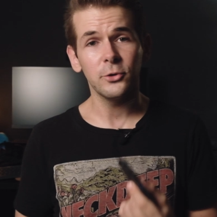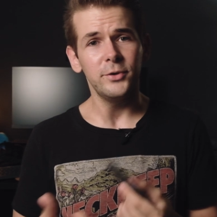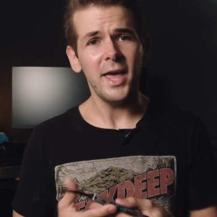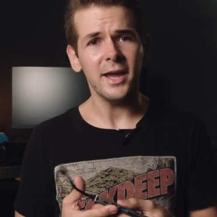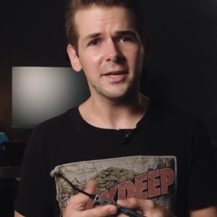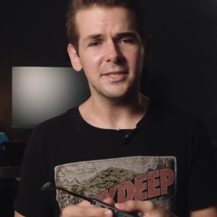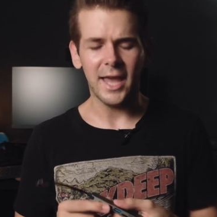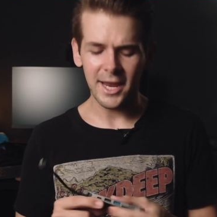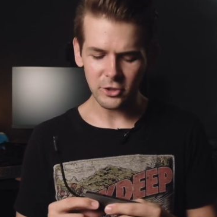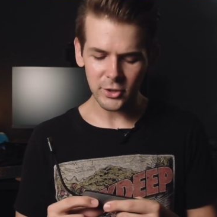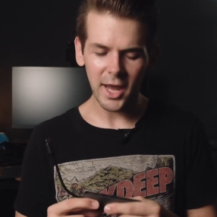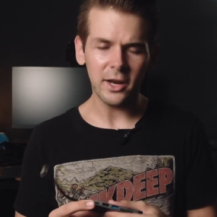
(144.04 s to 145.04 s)
next, I
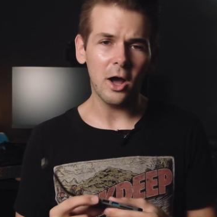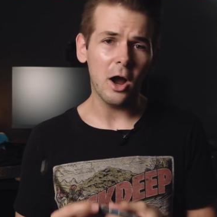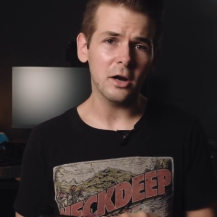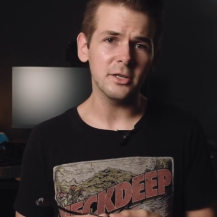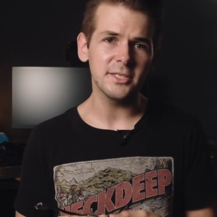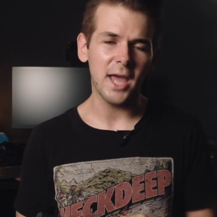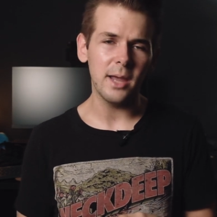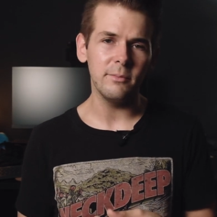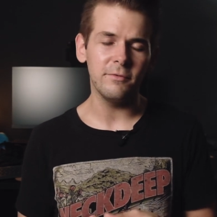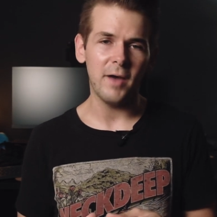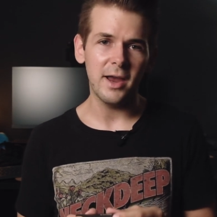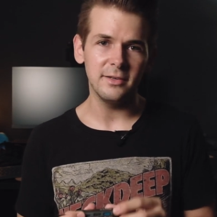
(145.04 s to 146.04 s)
actually had a hard time
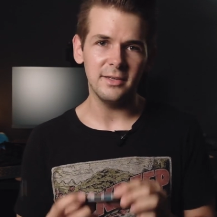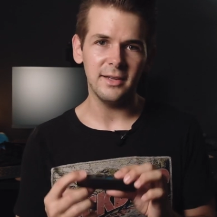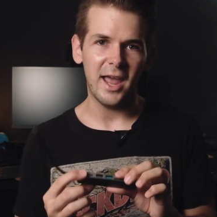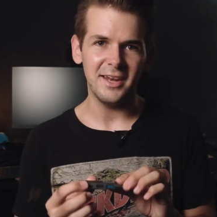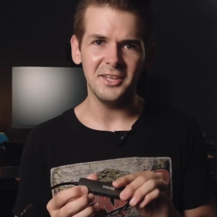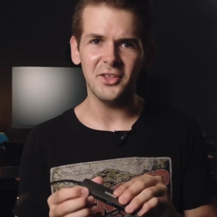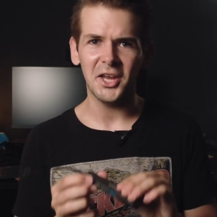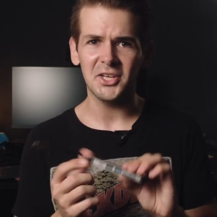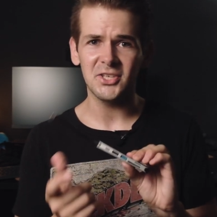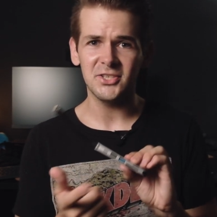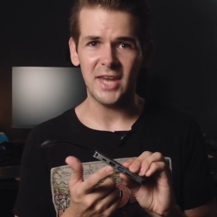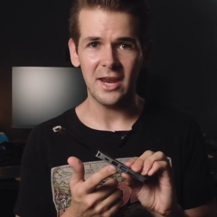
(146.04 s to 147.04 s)
finding any like
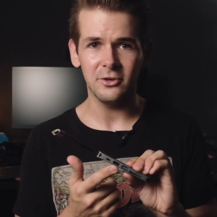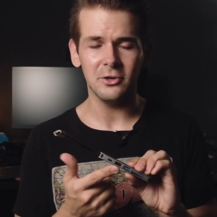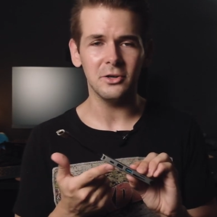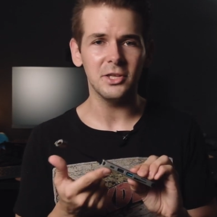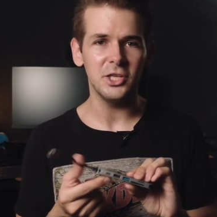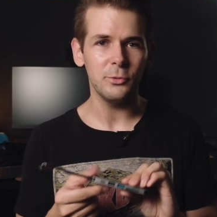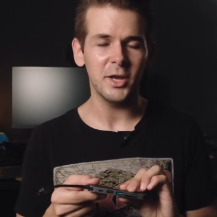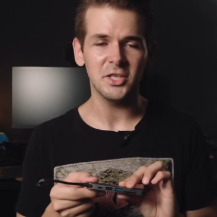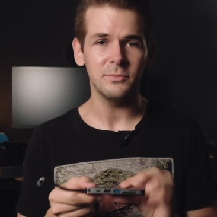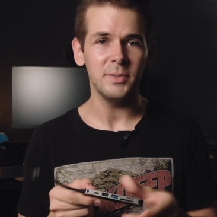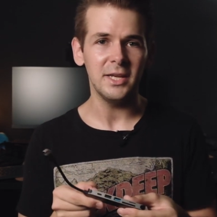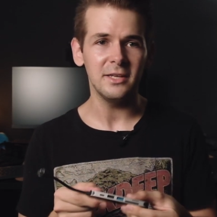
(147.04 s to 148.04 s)
standard
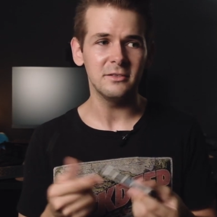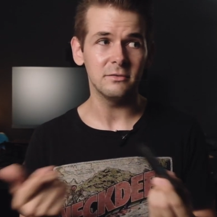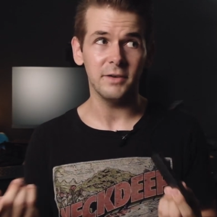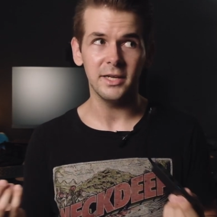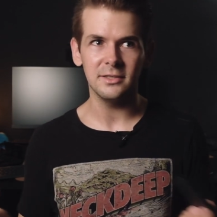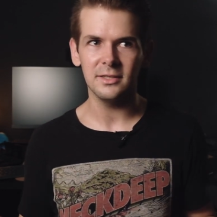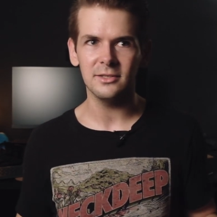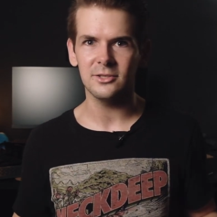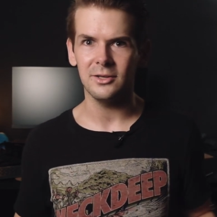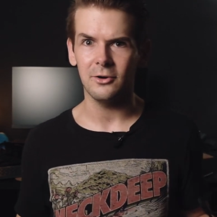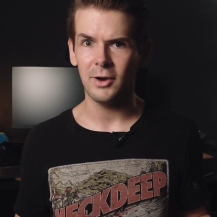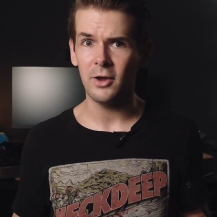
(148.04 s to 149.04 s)
USB devices
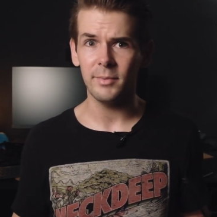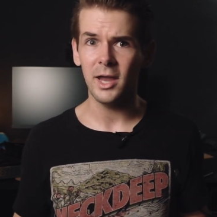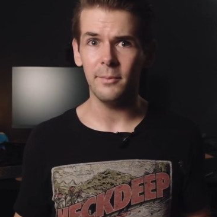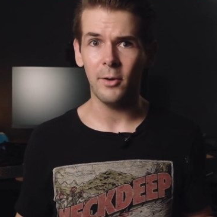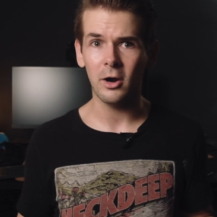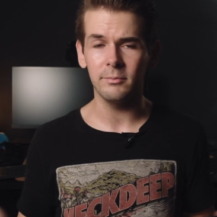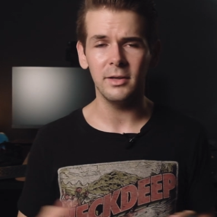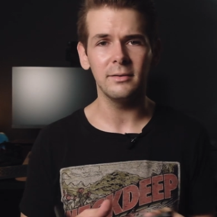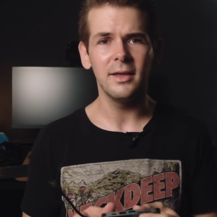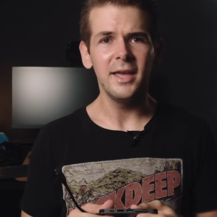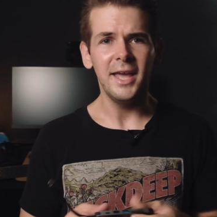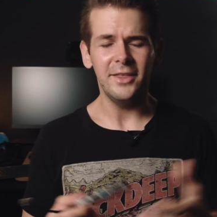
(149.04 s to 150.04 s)
around my apartment.
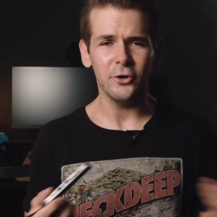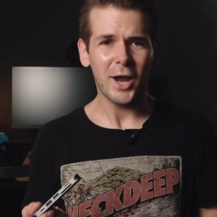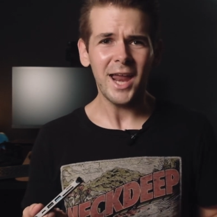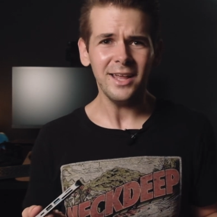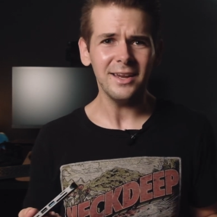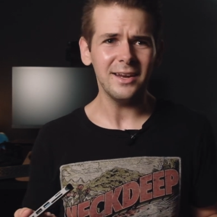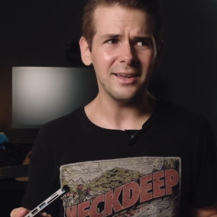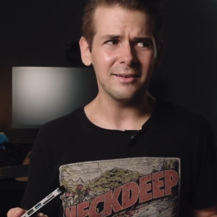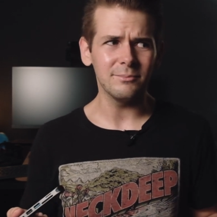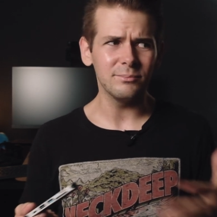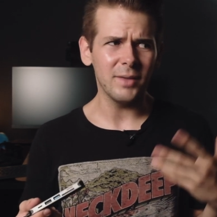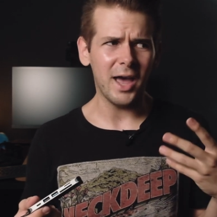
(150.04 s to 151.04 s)
They're kind of getting,
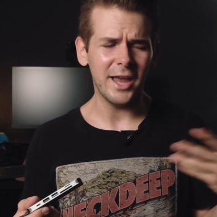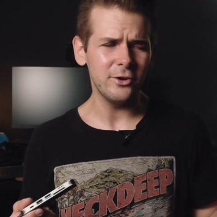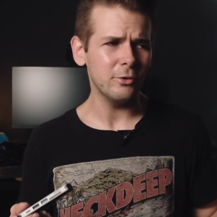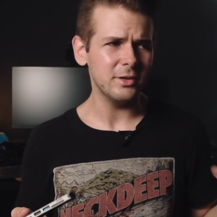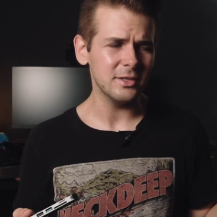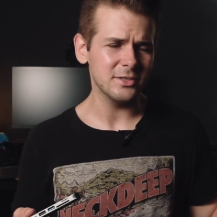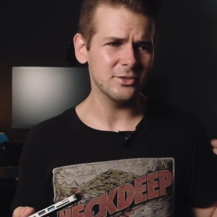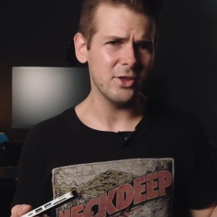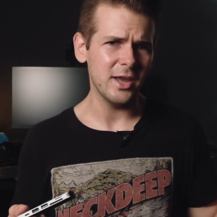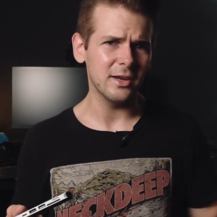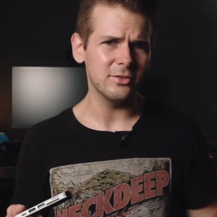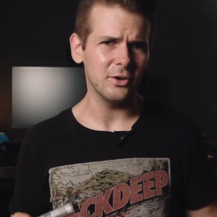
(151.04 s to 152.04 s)
I noticed
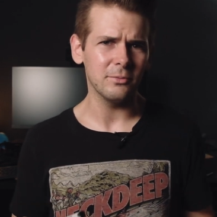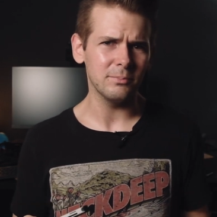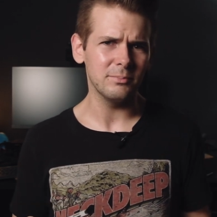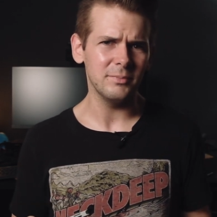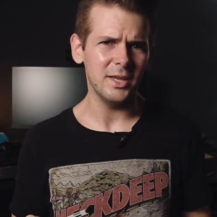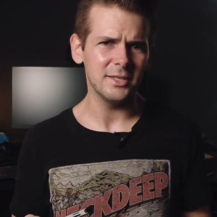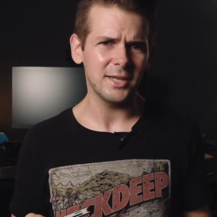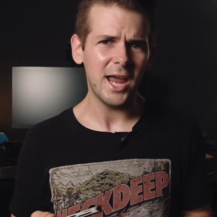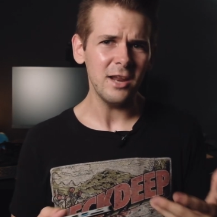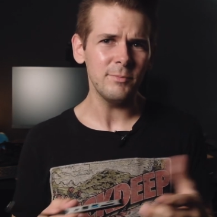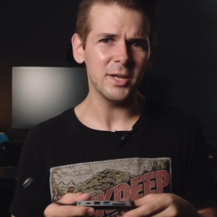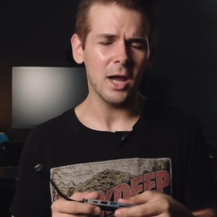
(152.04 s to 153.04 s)
like it's kind
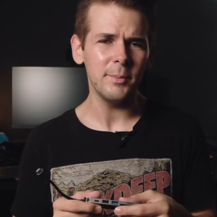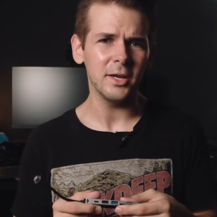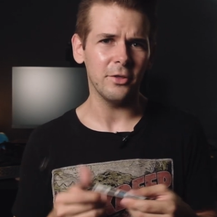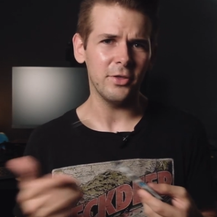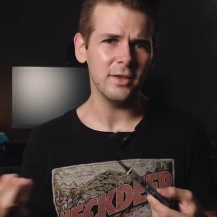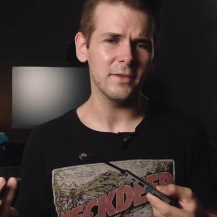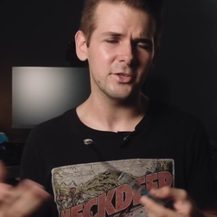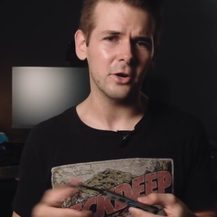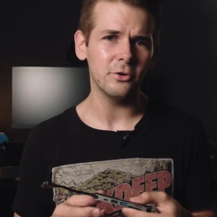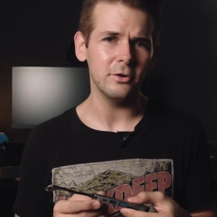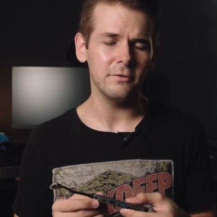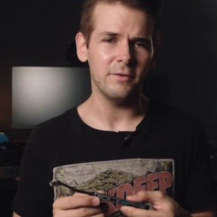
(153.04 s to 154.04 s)
of becoming a thing that's
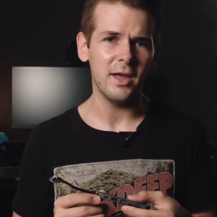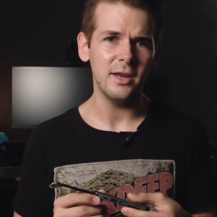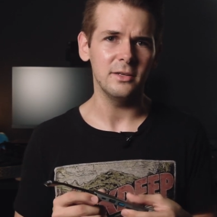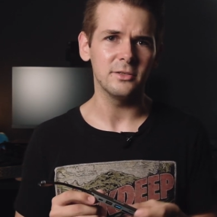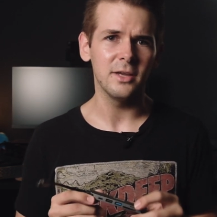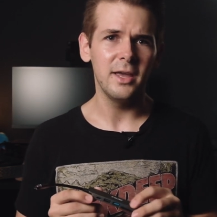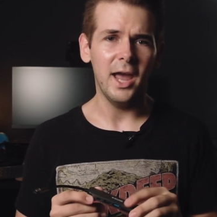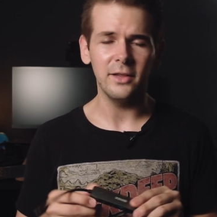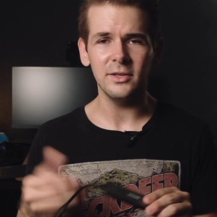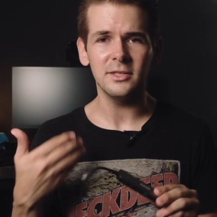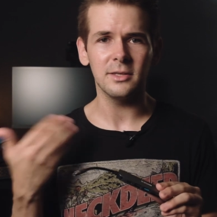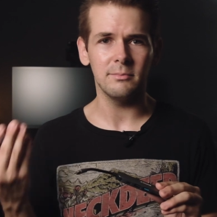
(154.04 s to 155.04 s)
harder to find, at
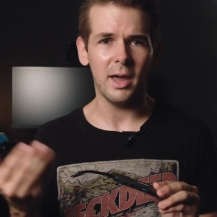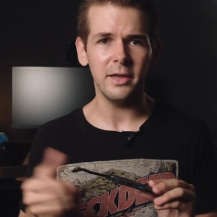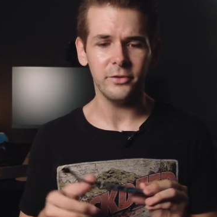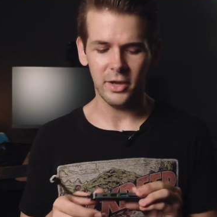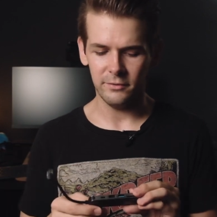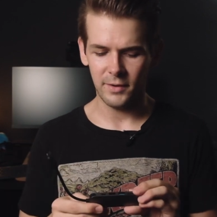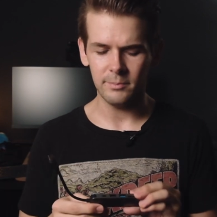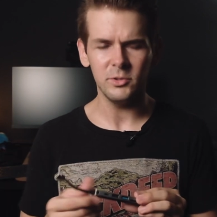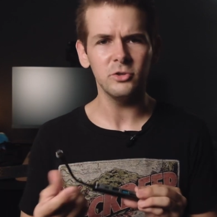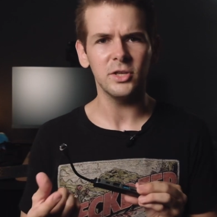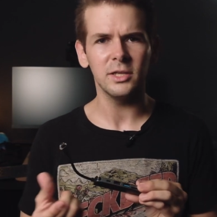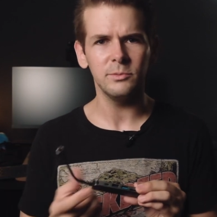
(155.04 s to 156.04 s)
least in my life. I'm
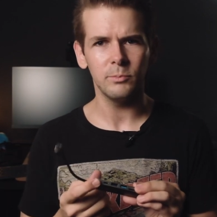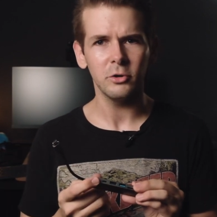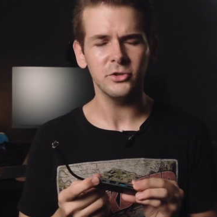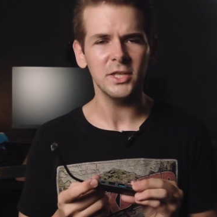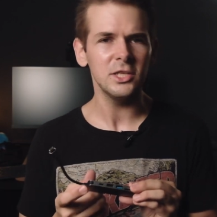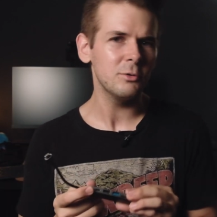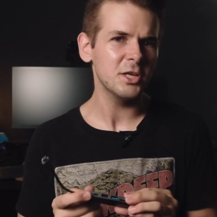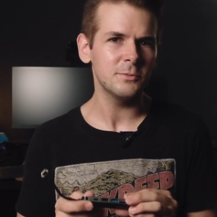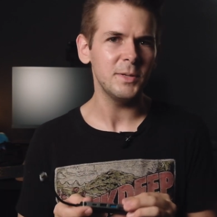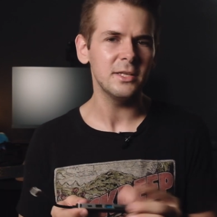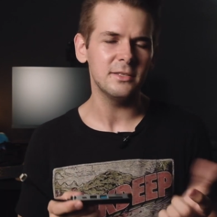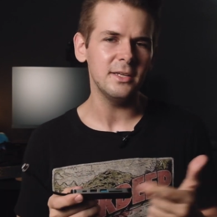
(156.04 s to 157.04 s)
using mostly
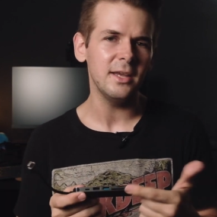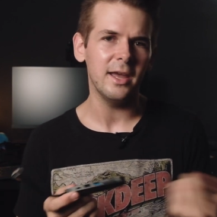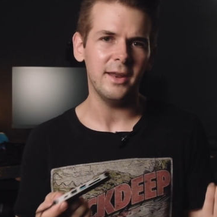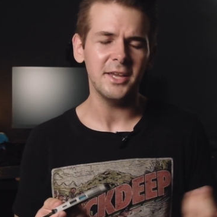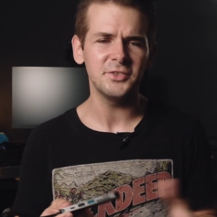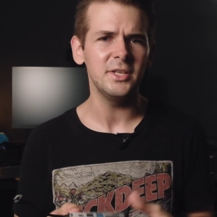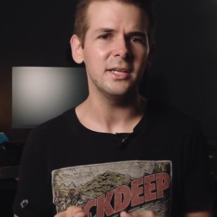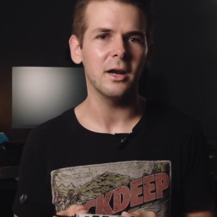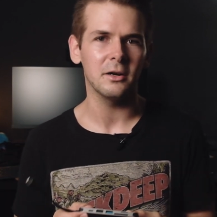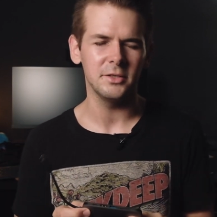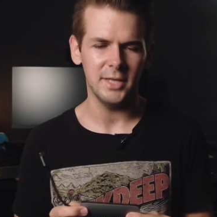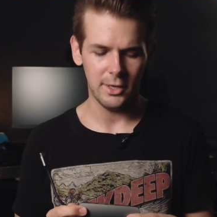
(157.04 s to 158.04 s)
USB-C and SD
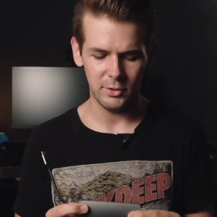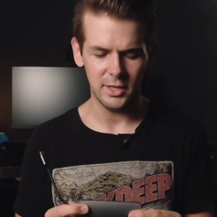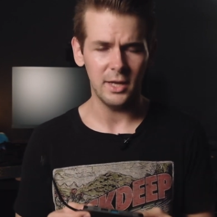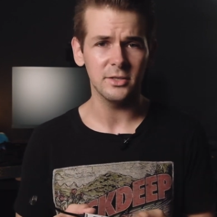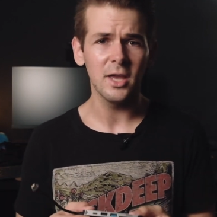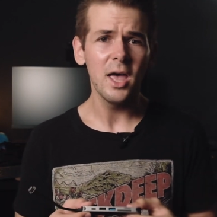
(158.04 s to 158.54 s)
cards nowadays,